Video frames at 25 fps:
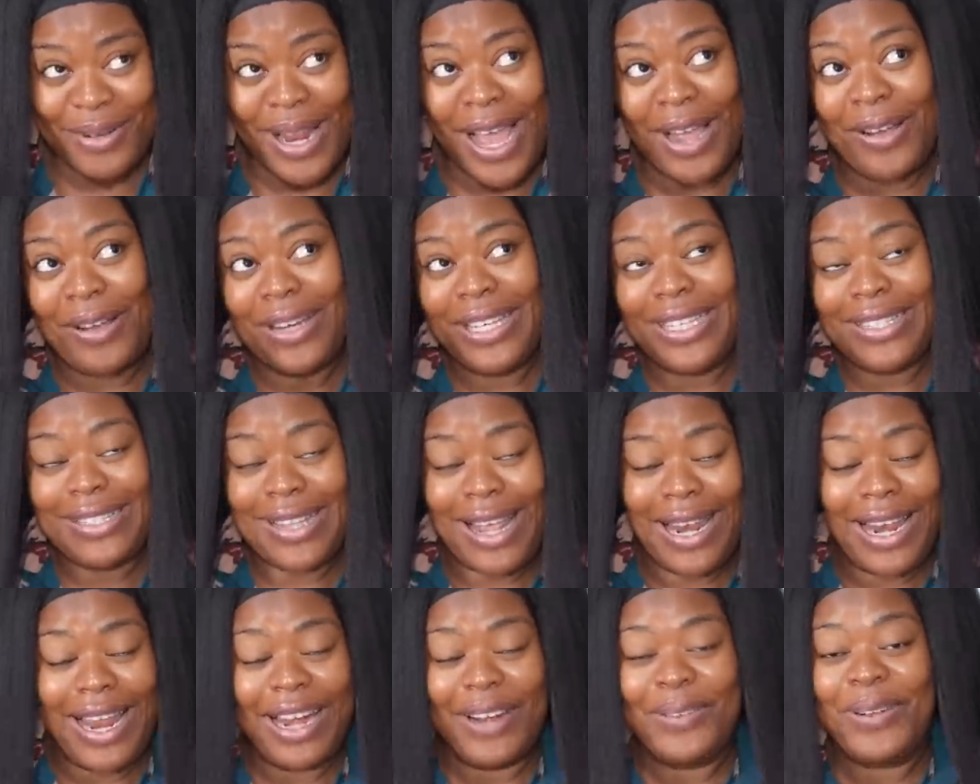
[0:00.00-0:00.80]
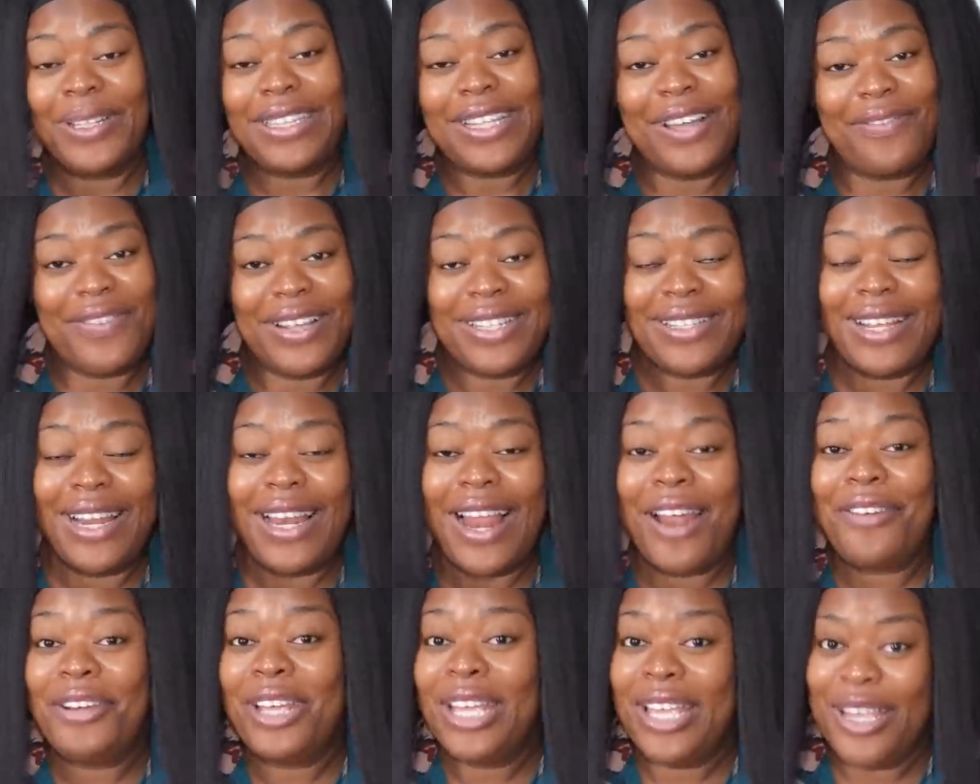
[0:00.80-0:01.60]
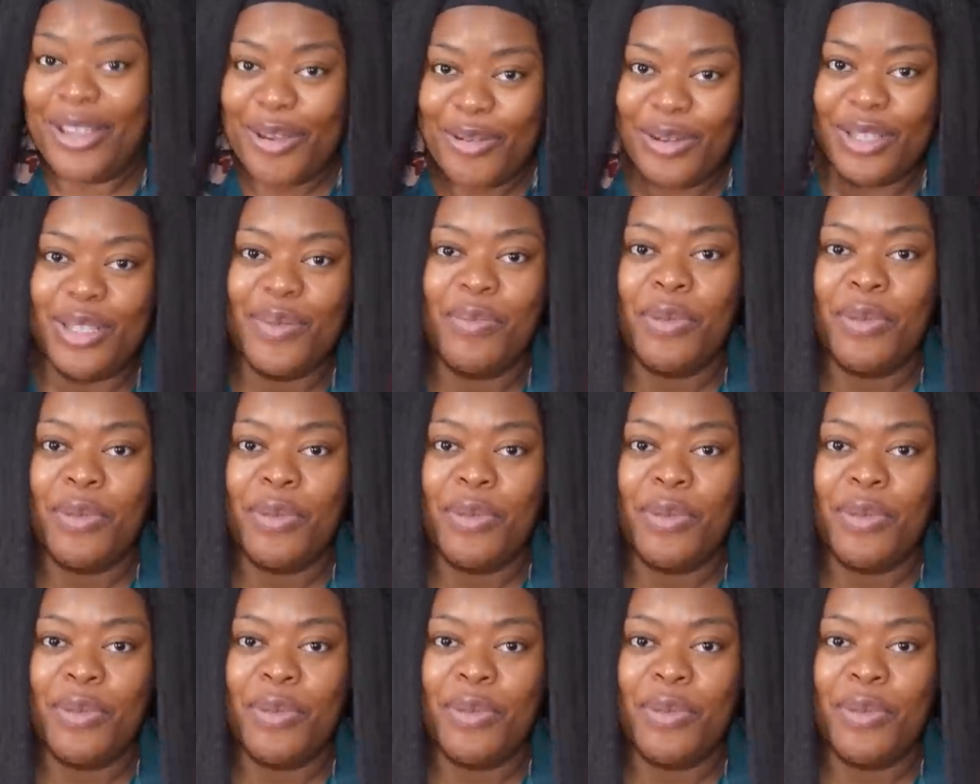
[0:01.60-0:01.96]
Like only salary, whatever, salary increase.